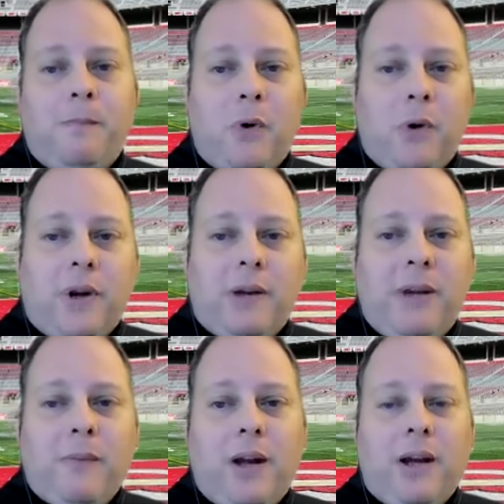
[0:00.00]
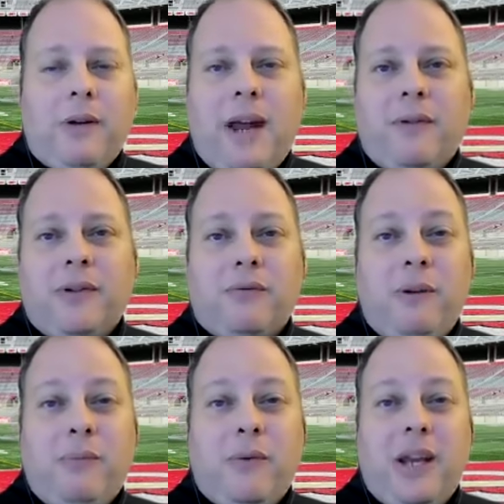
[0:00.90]
Oregon, meanwhile, averaged
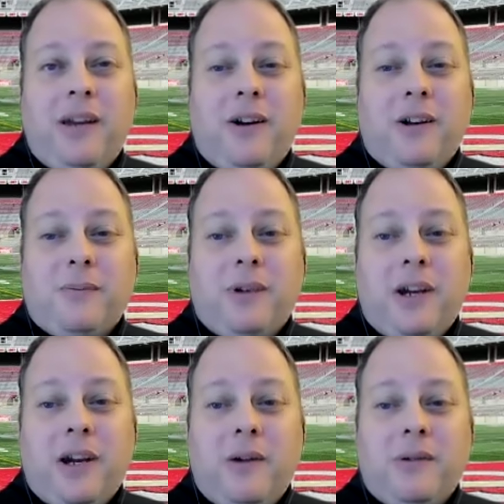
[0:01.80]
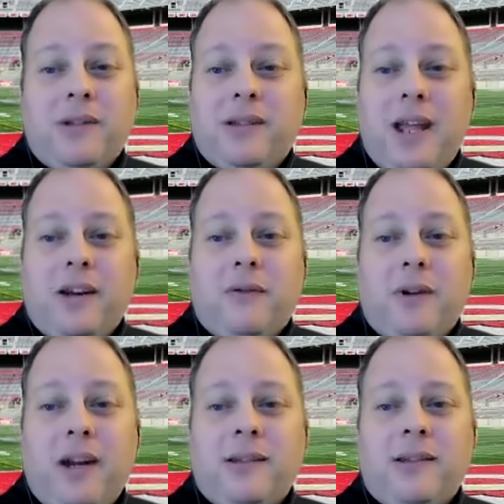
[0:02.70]
3.8 yards per carry, which is not
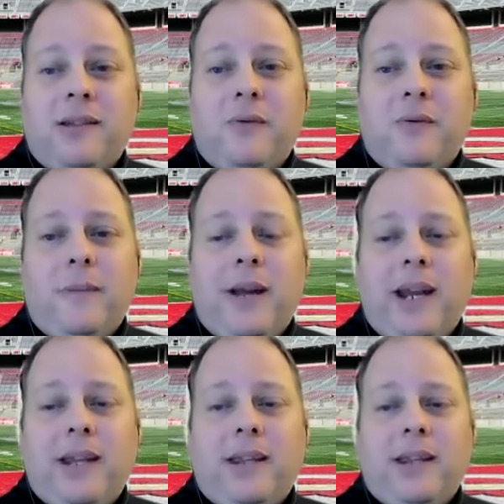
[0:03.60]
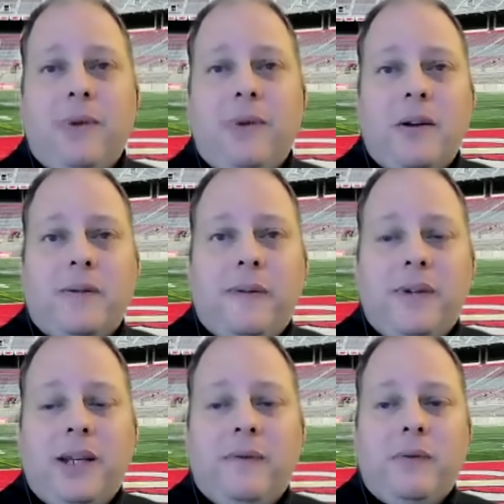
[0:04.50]
great. Quarterback Anthony Brown was
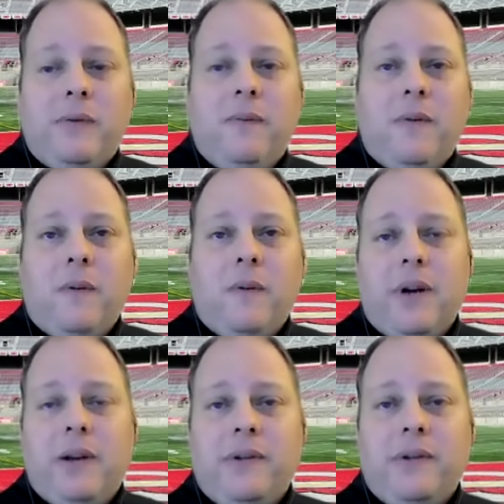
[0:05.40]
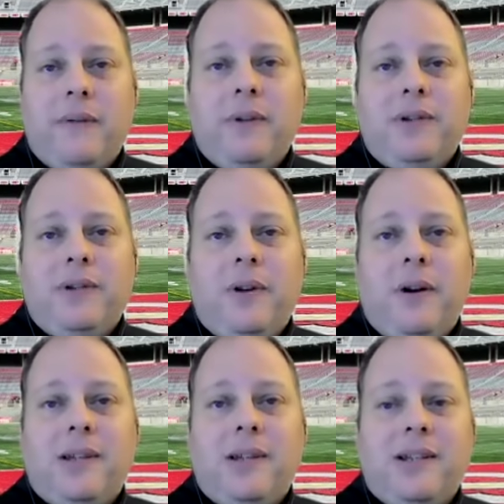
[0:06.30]
15 of 24 for 172
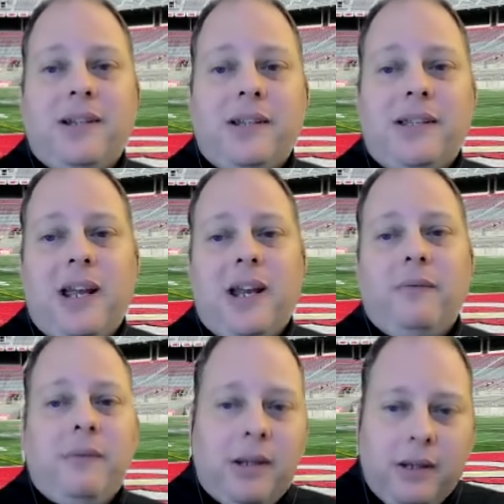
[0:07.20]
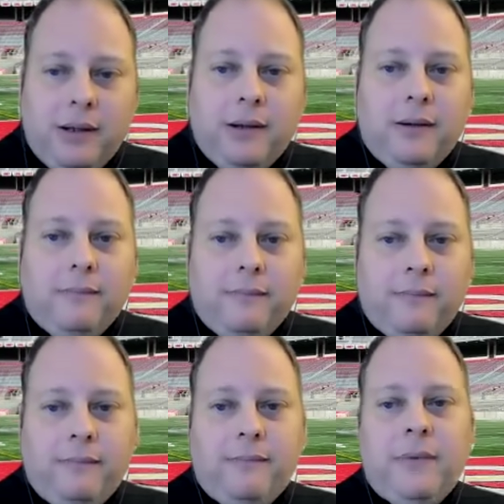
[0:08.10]
yards and a touchdown. Hmm.